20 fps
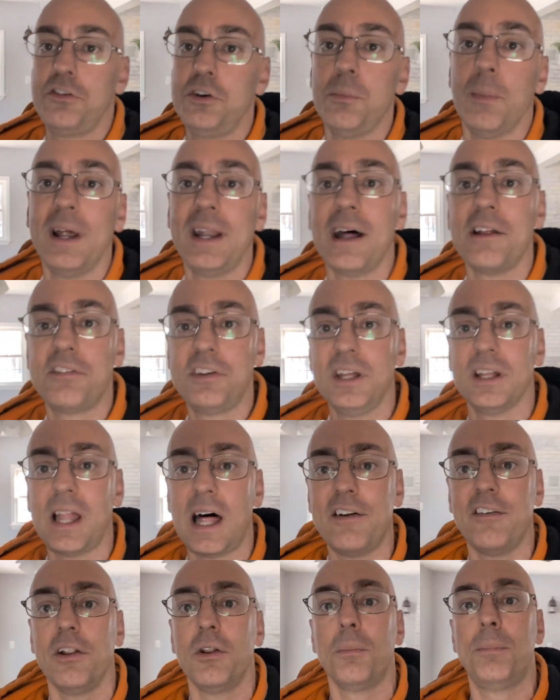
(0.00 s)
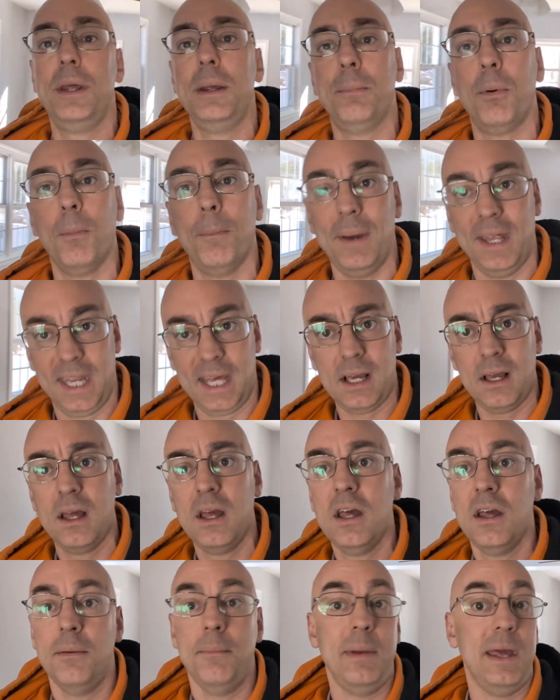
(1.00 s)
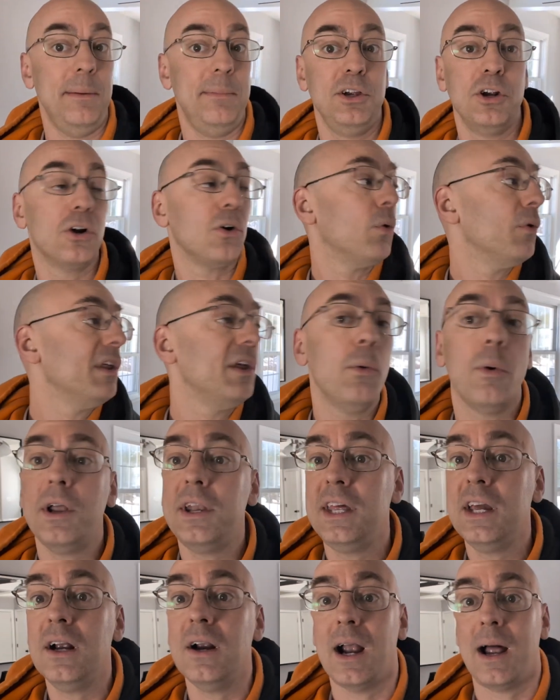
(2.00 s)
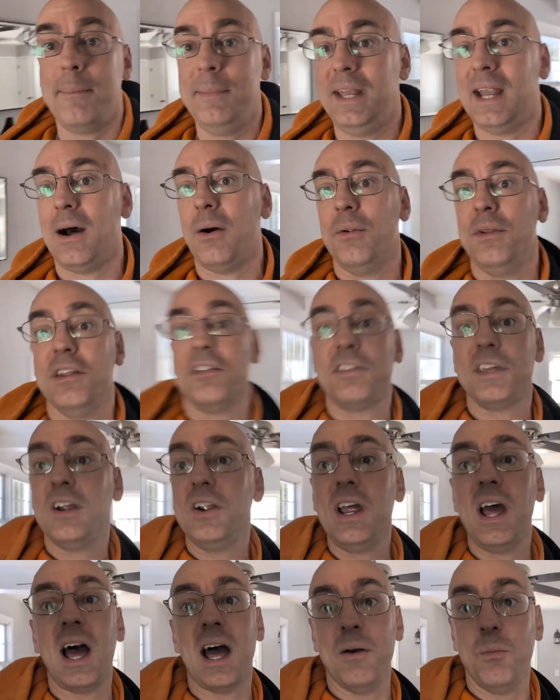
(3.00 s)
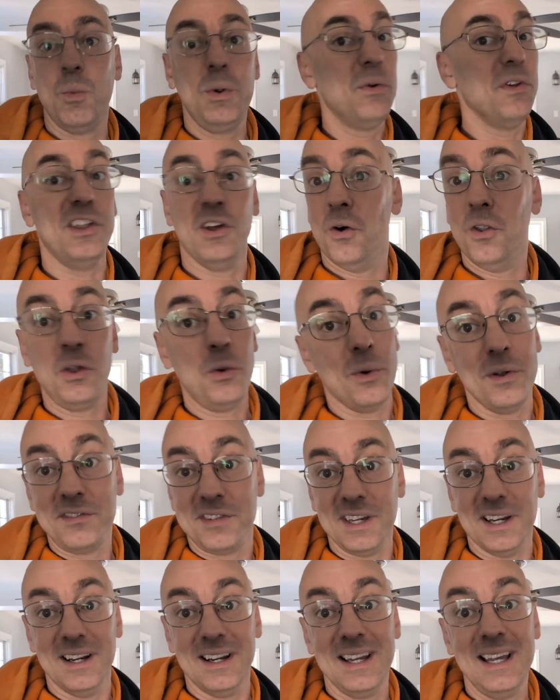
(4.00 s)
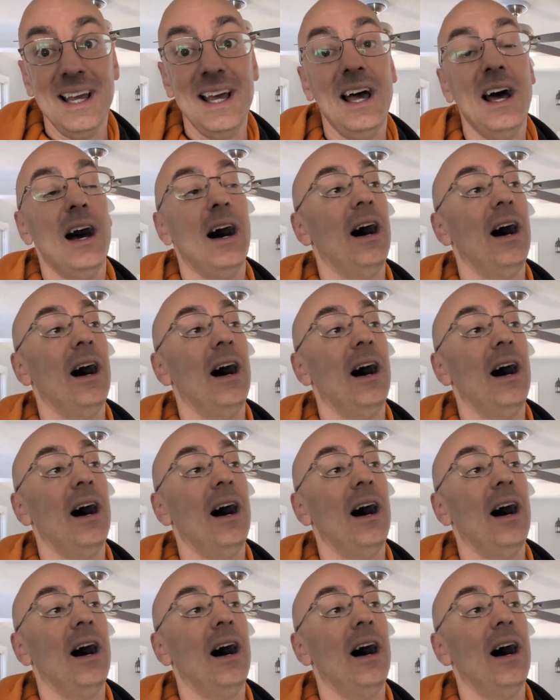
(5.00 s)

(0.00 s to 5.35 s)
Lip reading: So you might not see a lot of other people bidding. Maybe you're only one here. I mean, out in this area, we were the only ones here.